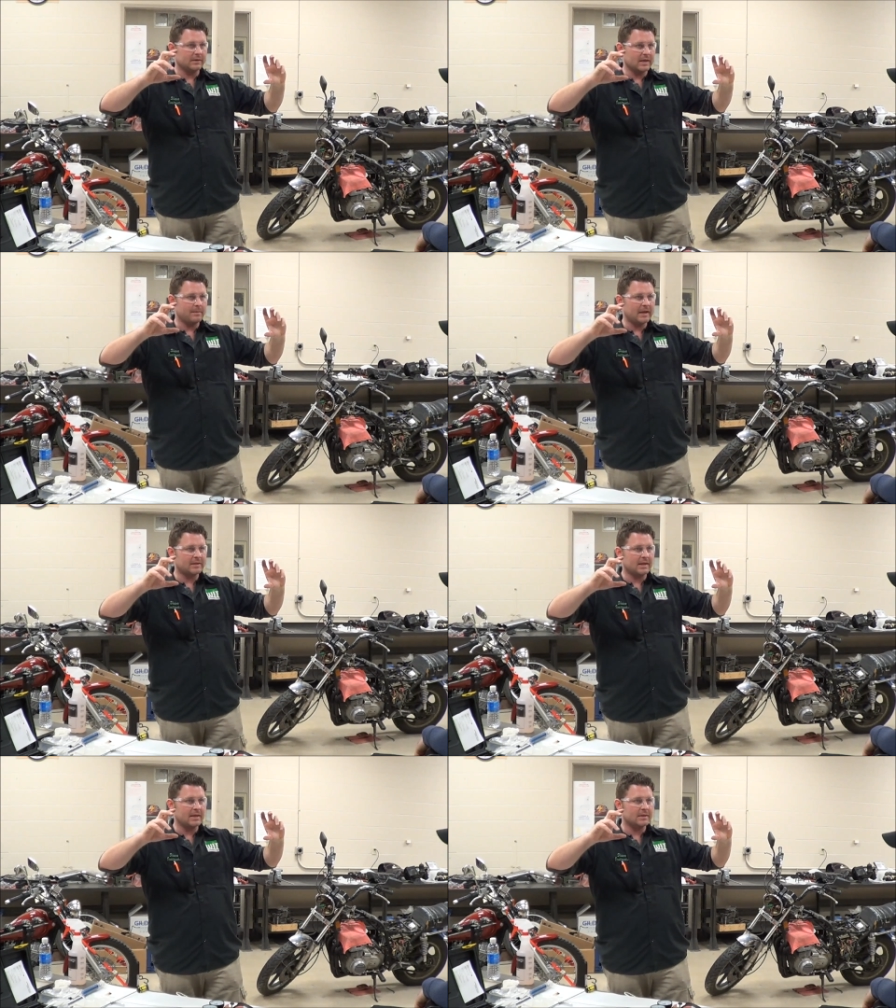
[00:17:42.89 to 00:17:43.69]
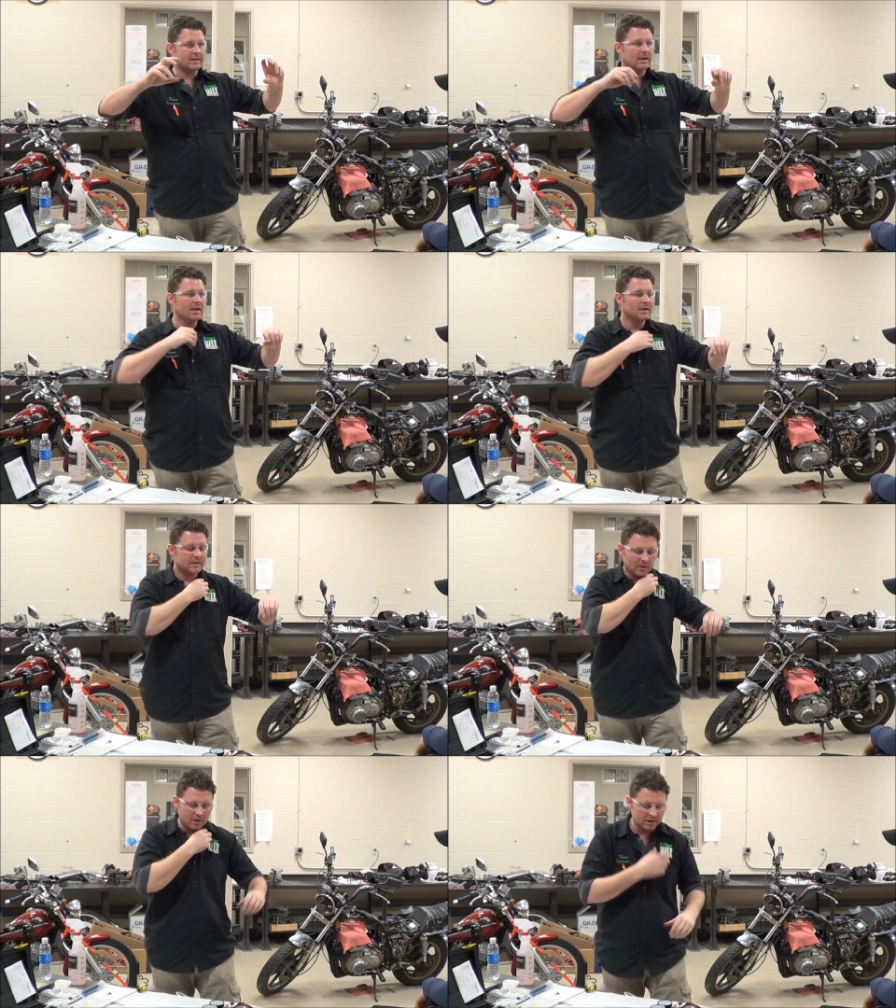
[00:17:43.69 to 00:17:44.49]
Does that make sense?
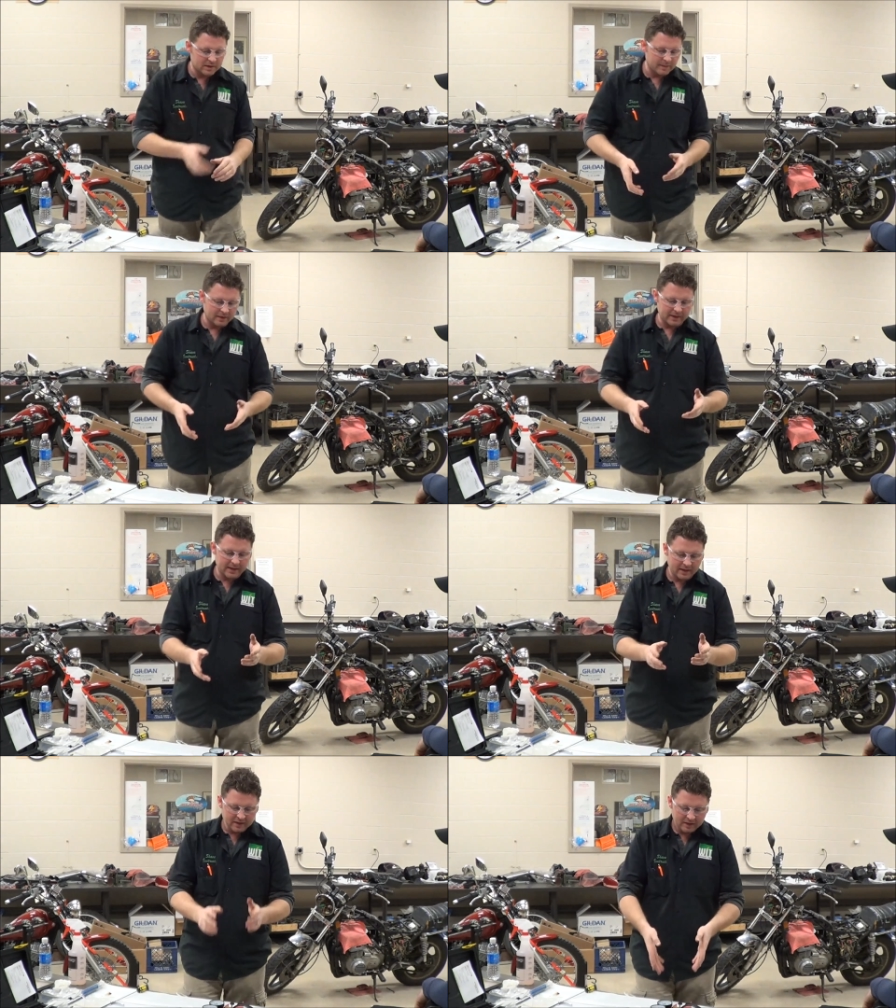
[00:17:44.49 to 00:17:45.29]
So ultimately,